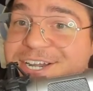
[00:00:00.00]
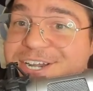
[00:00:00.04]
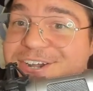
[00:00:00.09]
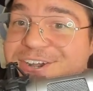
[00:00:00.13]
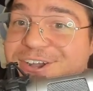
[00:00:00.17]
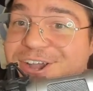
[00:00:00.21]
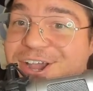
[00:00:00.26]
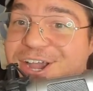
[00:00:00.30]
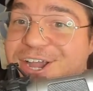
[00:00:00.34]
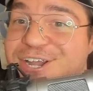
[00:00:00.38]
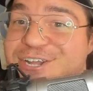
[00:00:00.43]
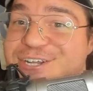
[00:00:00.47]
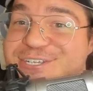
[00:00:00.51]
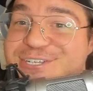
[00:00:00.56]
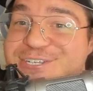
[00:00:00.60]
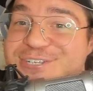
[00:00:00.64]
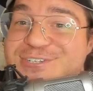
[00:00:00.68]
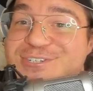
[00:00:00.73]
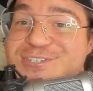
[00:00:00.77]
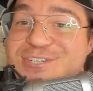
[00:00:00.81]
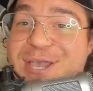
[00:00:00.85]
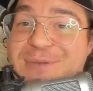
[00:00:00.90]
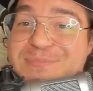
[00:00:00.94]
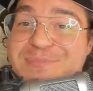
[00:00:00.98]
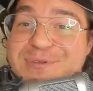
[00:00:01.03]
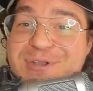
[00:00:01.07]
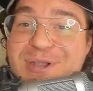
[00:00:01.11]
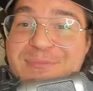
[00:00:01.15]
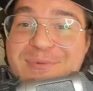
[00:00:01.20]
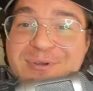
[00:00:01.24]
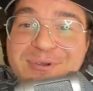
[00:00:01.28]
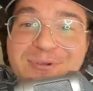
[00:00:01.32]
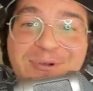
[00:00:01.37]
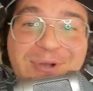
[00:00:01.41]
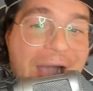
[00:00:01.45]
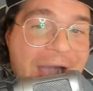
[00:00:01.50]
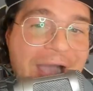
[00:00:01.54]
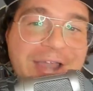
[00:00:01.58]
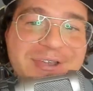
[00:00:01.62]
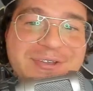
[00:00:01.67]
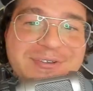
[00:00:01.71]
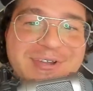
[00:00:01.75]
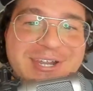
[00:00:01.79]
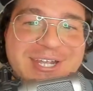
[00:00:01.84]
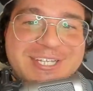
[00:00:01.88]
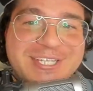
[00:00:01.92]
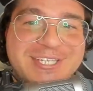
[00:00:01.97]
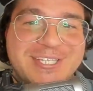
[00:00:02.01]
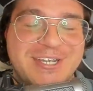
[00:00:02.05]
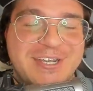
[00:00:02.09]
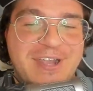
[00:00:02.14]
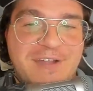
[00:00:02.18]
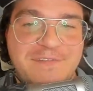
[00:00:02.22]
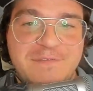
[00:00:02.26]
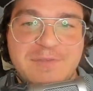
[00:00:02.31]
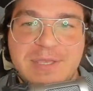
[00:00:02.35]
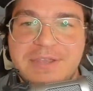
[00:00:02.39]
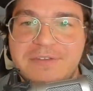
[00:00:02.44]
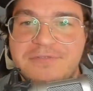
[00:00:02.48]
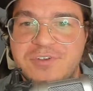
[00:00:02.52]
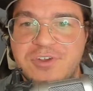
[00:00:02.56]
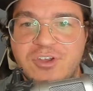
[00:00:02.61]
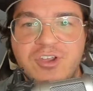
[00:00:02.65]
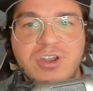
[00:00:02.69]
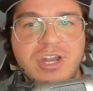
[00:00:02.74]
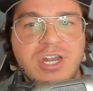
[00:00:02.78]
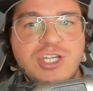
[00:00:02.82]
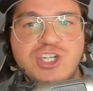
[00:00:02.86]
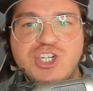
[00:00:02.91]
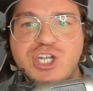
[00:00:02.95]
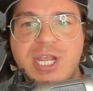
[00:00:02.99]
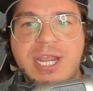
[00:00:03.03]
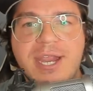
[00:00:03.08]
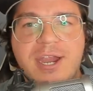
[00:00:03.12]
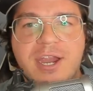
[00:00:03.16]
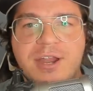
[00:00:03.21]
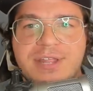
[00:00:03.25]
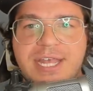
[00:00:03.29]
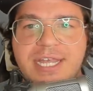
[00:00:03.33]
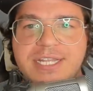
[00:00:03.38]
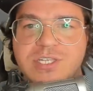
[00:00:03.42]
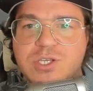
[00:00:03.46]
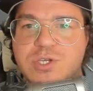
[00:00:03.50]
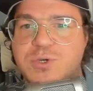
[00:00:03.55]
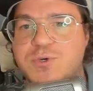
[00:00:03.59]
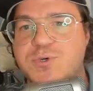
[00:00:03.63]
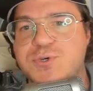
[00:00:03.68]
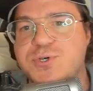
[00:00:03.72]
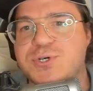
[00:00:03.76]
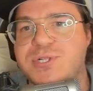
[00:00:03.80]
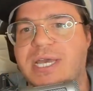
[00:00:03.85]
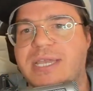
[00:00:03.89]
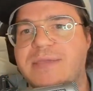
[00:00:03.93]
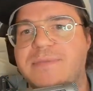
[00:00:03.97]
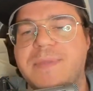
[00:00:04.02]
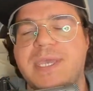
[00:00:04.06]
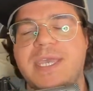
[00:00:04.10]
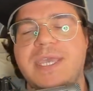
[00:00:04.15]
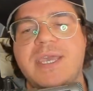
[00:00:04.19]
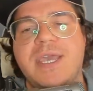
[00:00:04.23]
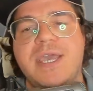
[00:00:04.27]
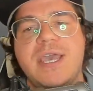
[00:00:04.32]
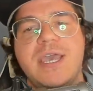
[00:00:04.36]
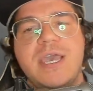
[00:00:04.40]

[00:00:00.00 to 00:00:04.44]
All right, step number 1, you're going to sit comfortably. If you're in a chair, that's cool, like me.